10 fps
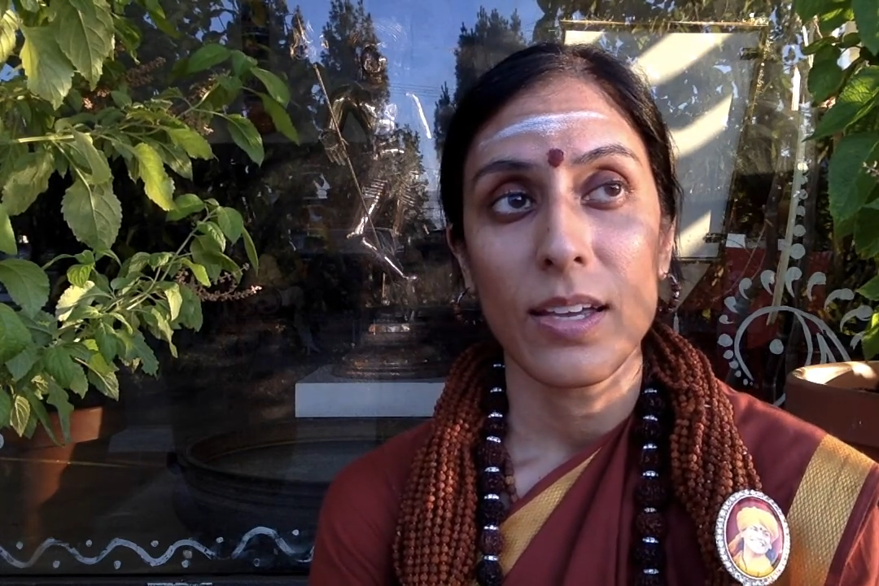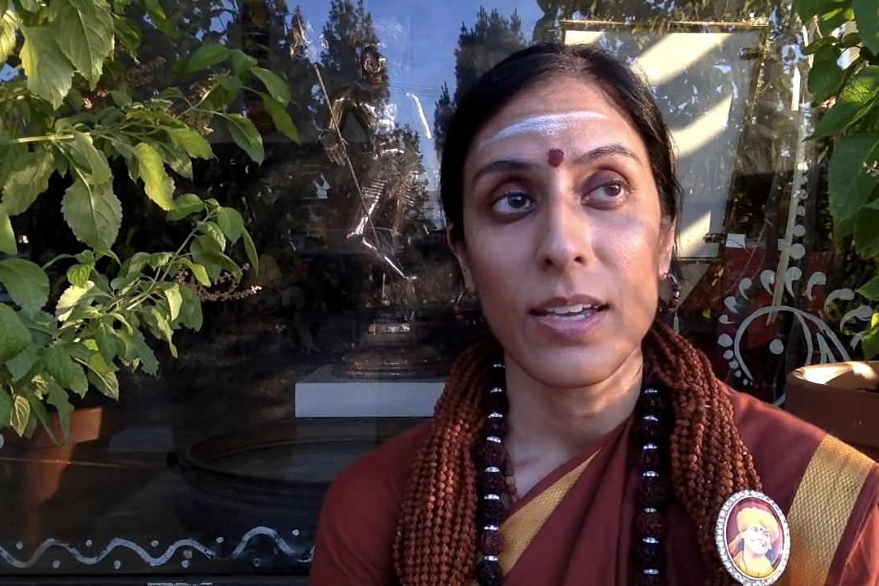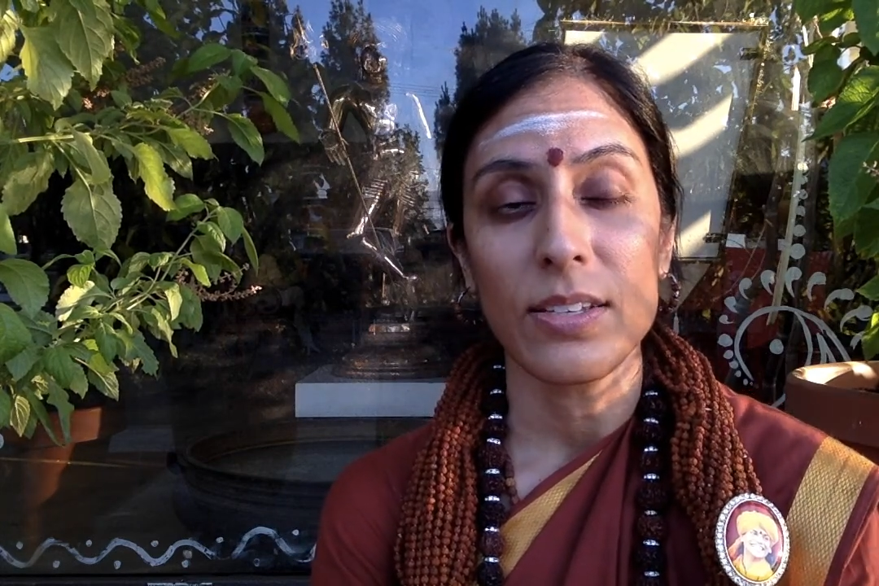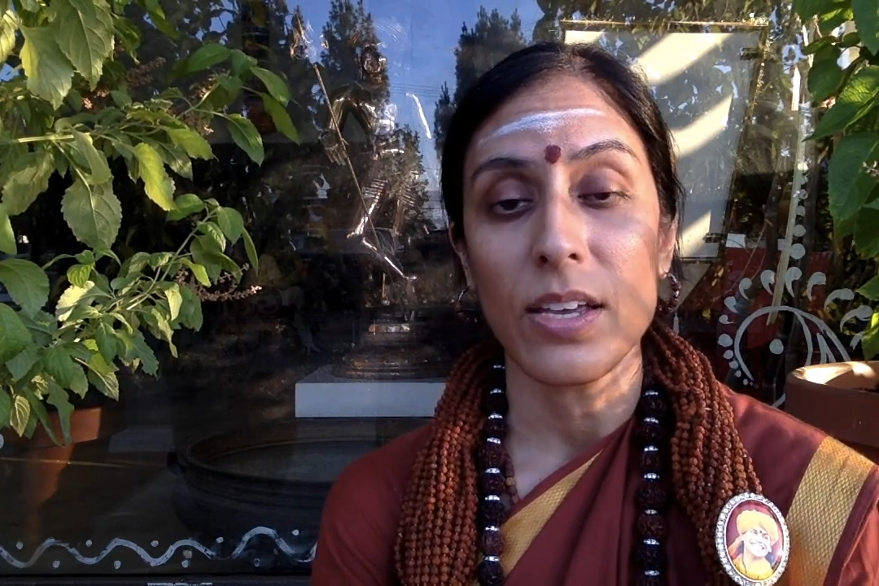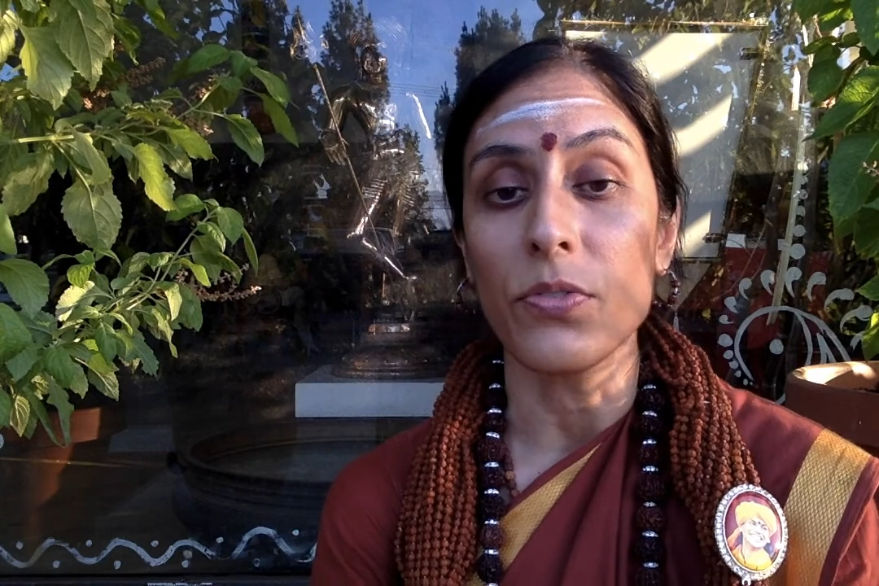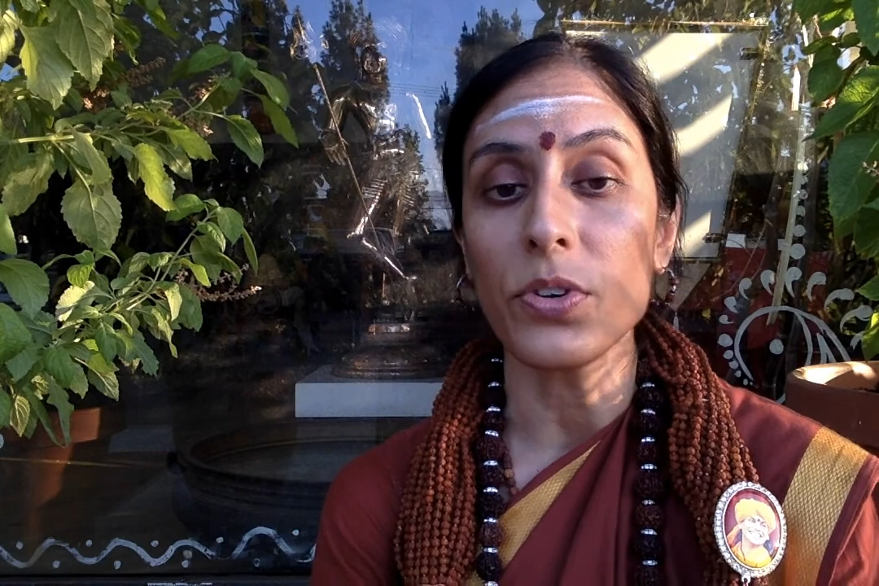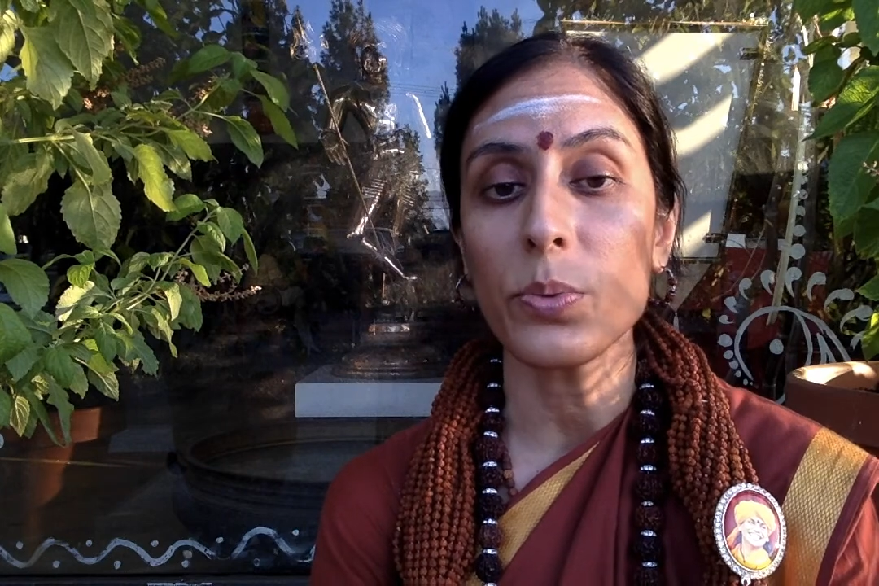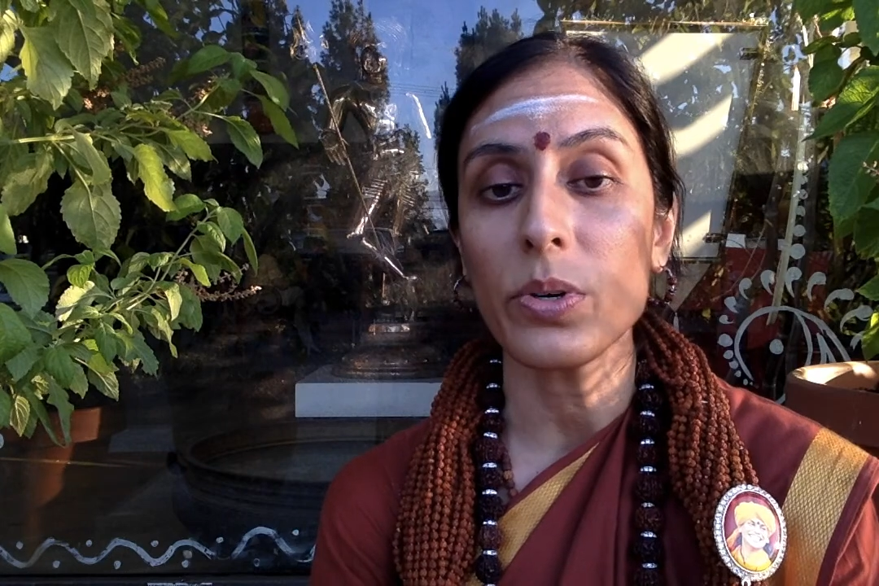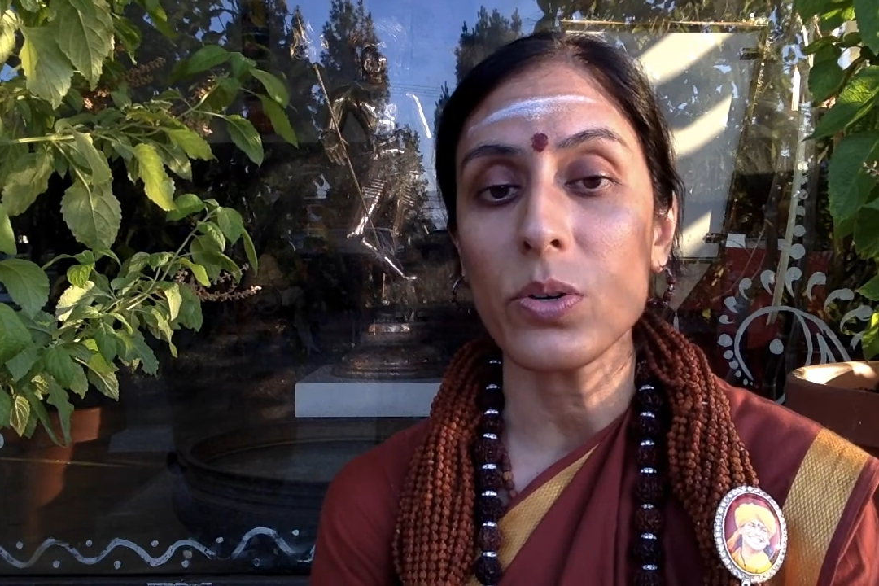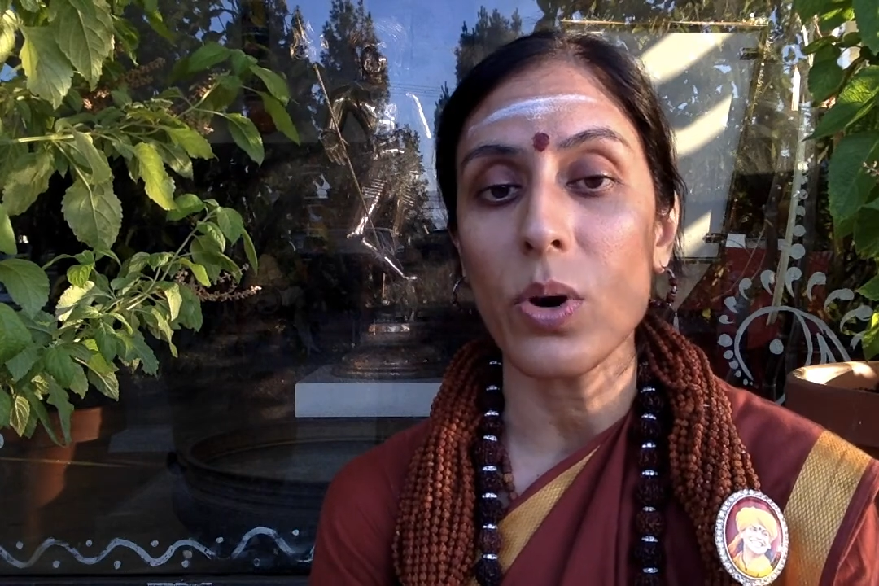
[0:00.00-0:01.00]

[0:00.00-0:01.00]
Is everyone